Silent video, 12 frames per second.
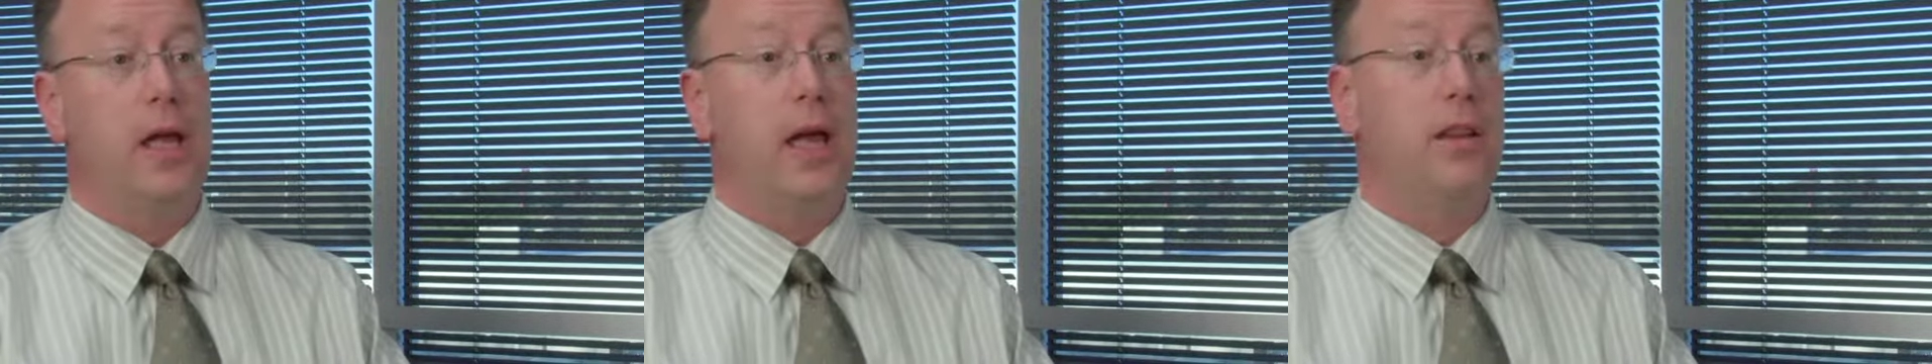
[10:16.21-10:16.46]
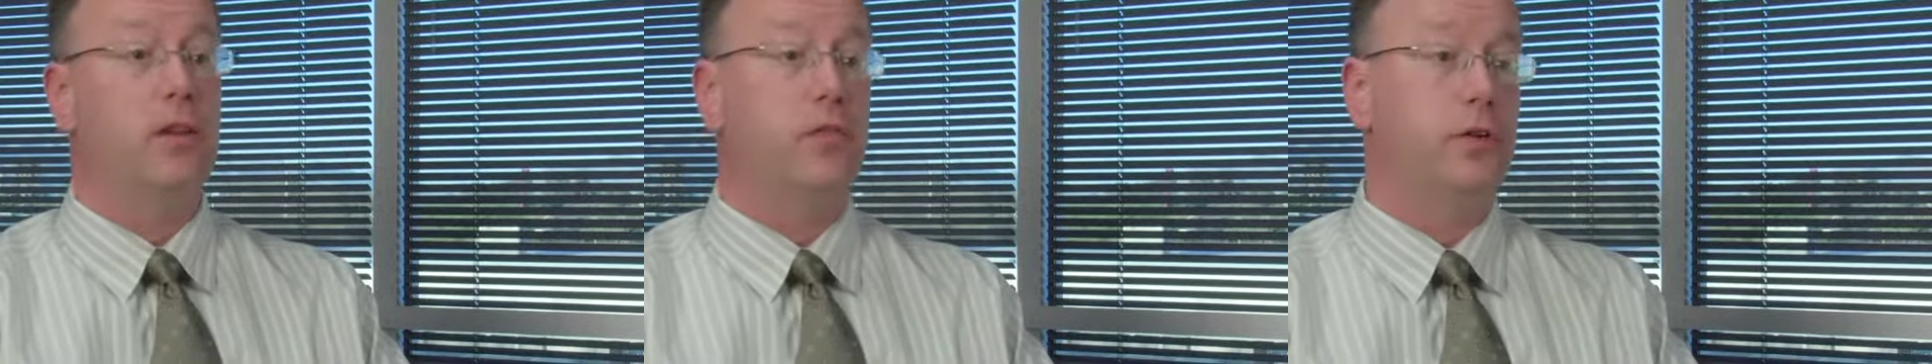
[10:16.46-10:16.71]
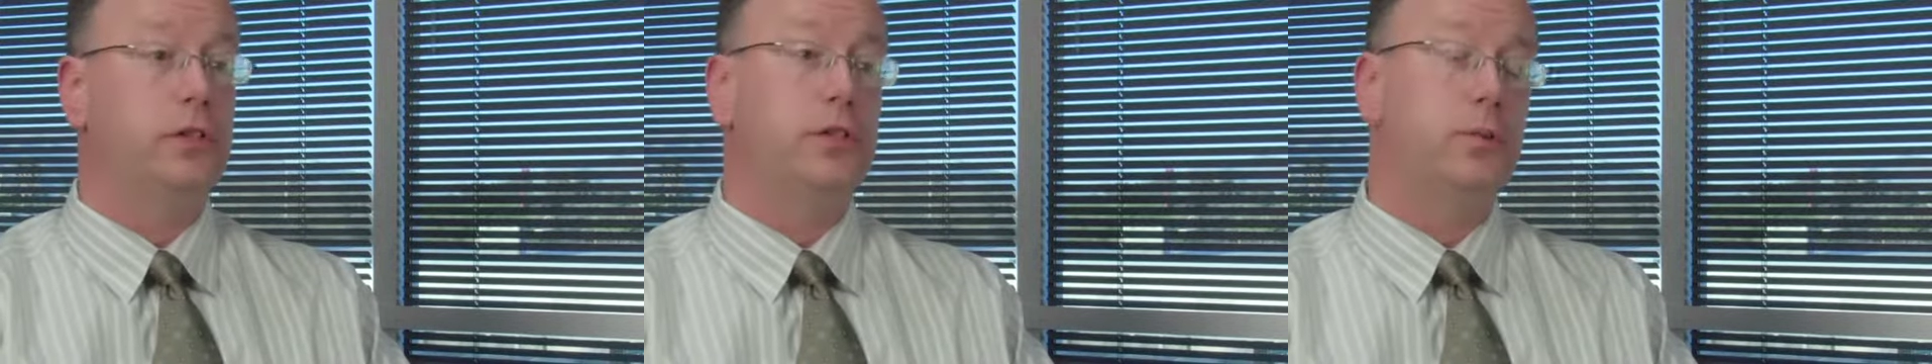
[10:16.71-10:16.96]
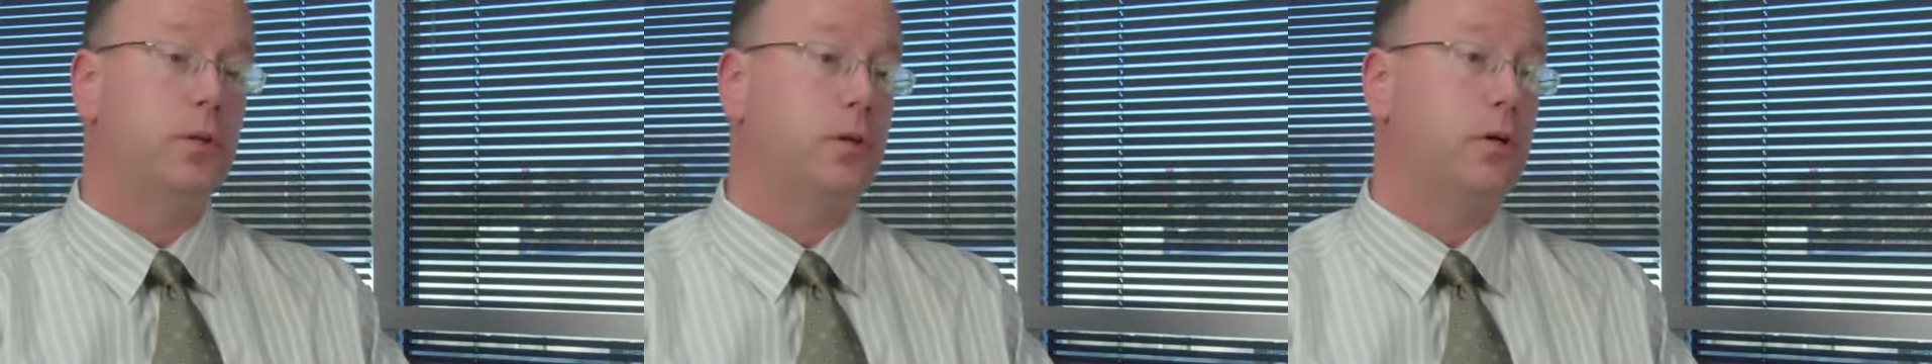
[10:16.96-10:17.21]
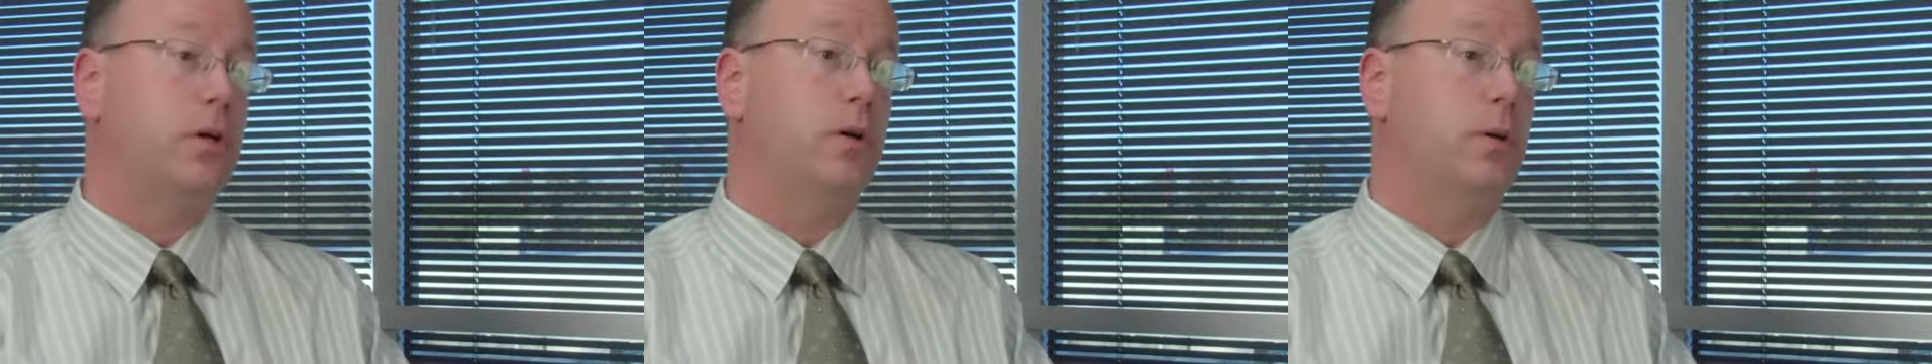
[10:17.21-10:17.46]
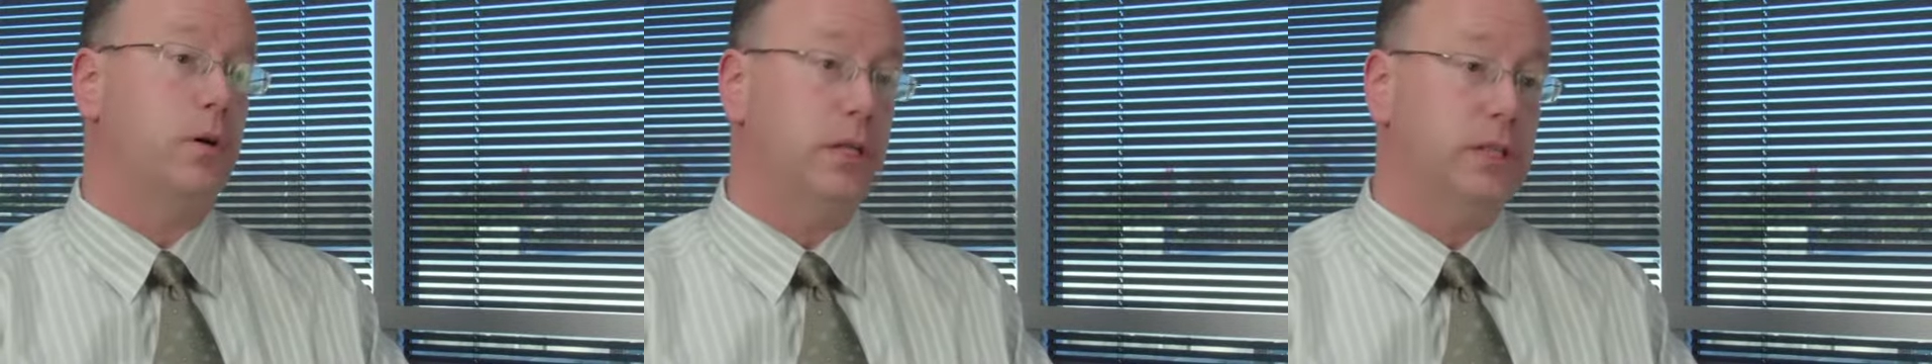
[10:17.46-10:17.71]
and the first to occur
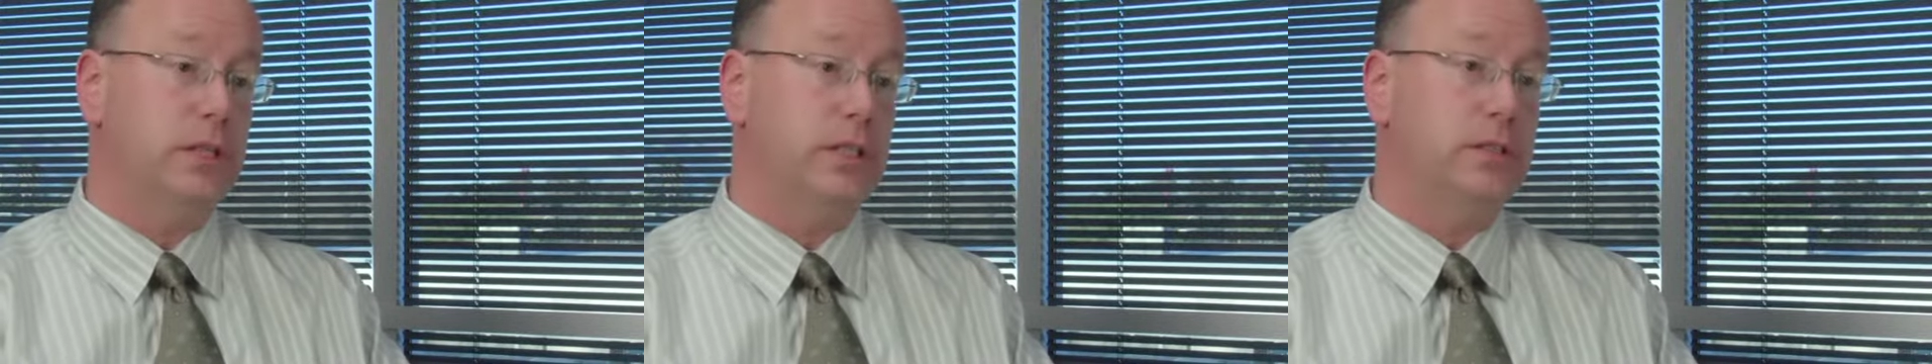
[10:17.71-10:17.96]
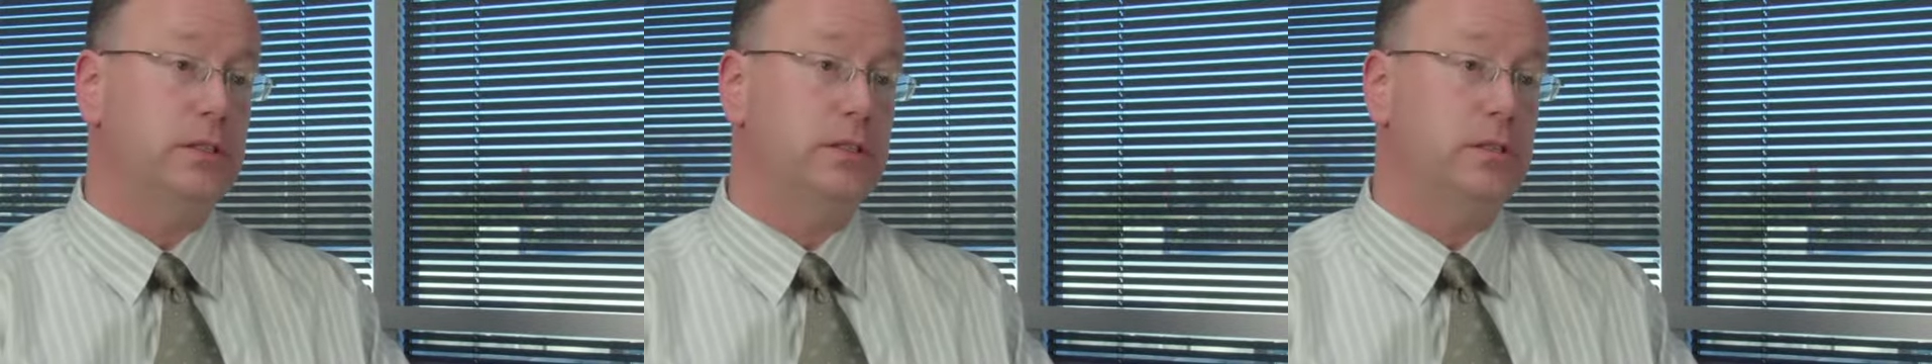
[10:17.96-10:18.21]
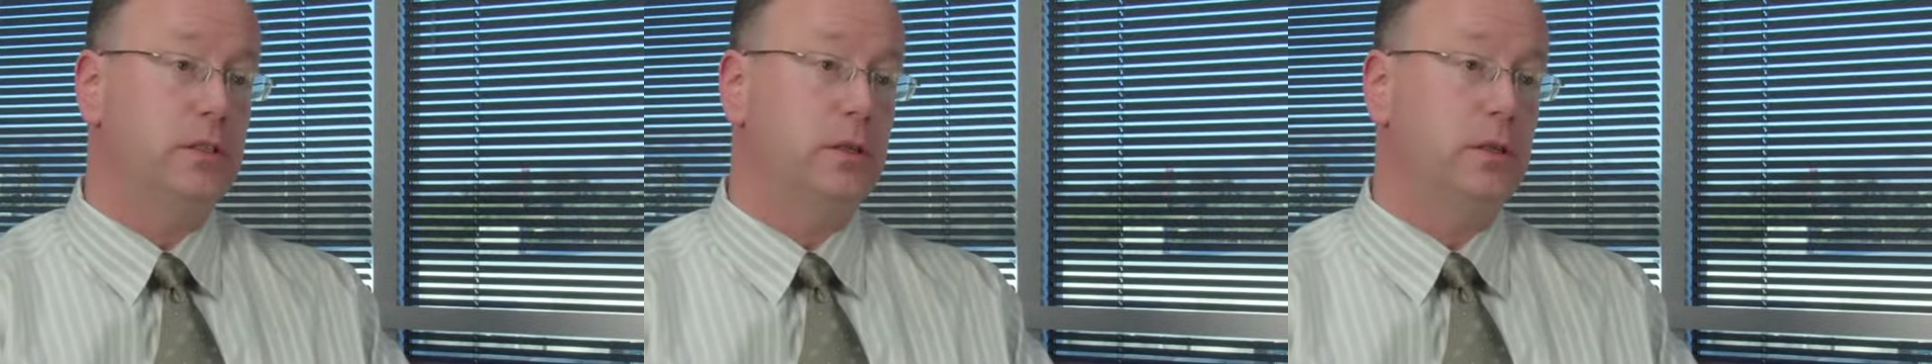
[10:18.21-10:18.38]
or exist.